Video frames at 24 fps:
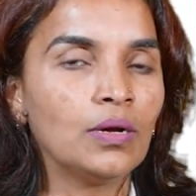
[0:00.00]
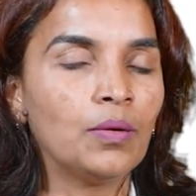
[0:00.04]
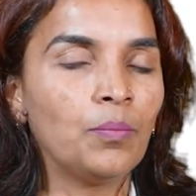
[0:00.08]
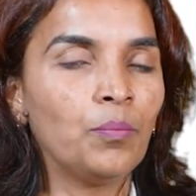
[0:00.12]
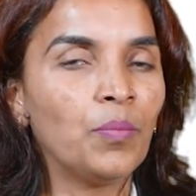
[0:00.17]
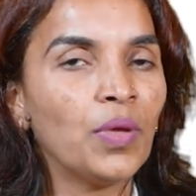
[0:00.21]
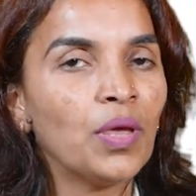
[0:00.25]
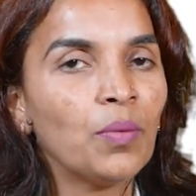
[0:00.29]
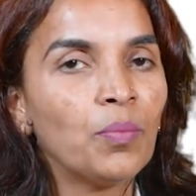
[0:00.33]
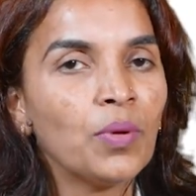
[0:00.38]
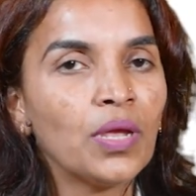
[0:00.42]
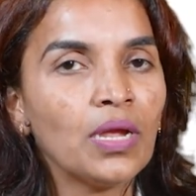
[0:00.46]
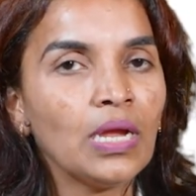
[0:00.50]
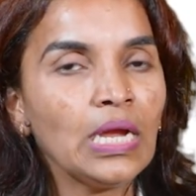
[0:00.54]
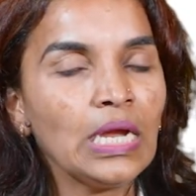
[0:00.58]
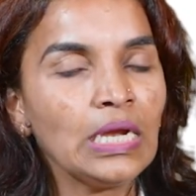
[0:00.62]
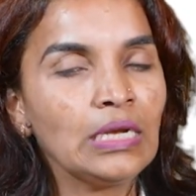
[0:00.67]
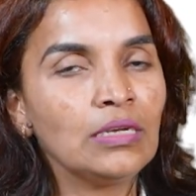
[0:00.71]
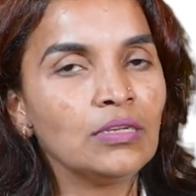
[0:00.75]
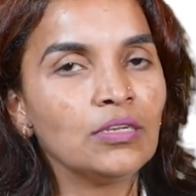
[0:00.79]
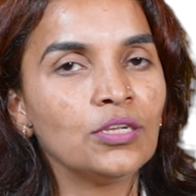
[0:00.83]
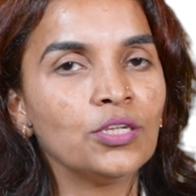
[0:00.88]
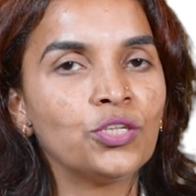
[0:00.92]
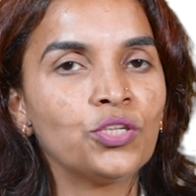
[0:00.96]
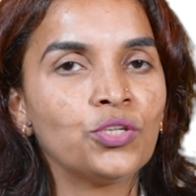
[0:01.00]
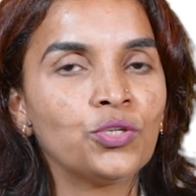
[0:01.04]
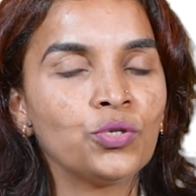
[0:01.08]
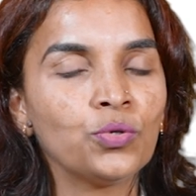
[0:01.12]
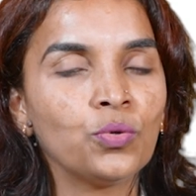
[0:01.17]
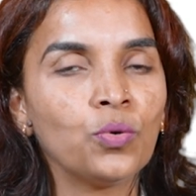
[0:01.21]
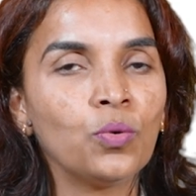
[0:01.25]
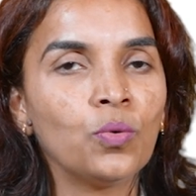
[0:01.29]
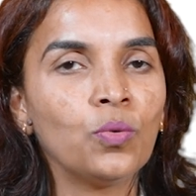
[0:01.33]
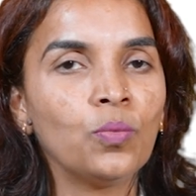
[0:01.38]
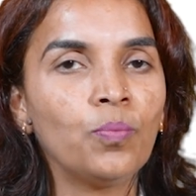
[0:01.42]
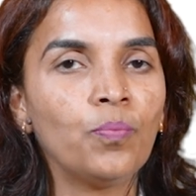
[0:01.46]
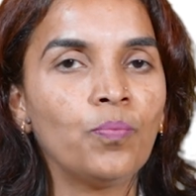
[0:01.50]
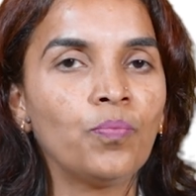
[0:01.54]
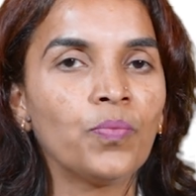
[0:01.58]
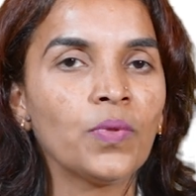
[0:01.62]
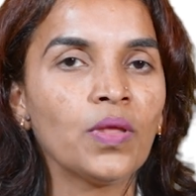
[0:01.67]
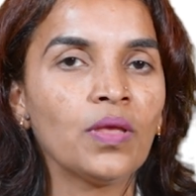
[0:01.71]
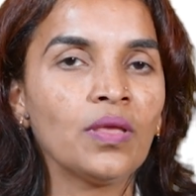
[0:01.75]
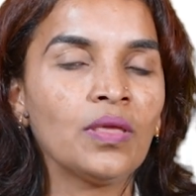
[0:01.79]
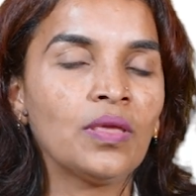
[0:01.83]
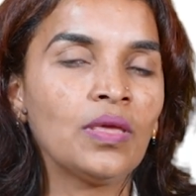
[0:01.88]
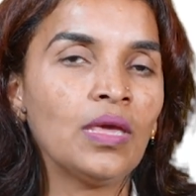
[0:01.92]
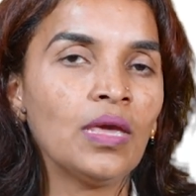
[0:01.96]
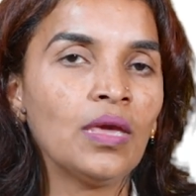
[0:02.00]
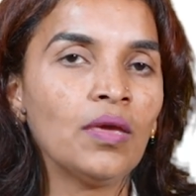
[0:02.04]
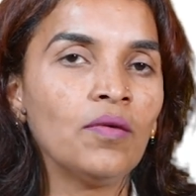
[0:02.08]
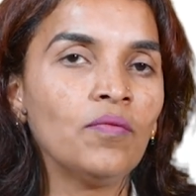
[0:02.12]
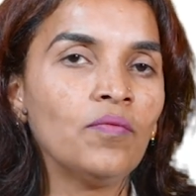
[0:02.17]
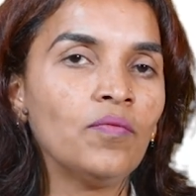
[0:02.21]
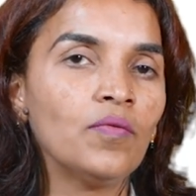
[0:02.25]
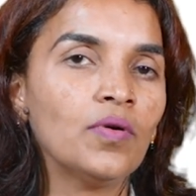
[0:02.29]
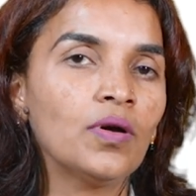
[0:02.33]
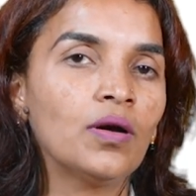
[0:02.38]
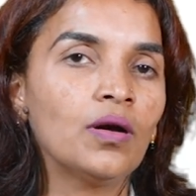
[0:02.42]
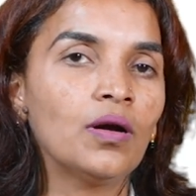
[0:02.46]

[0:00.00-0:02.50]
maybe it is to give